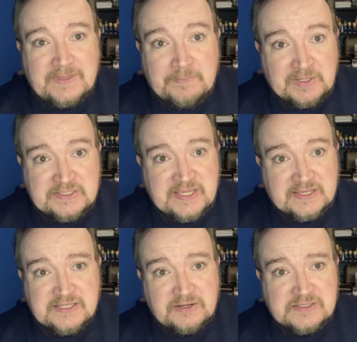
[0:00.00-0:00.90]
But yeah,
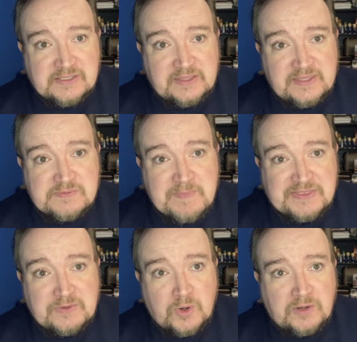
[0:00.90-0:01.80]
seriously, this
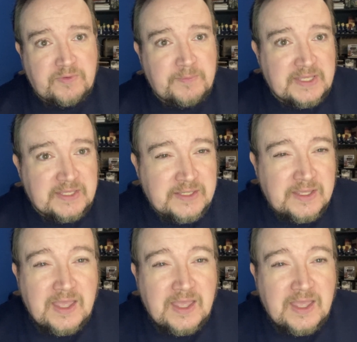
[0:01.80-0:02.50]
method worked for me.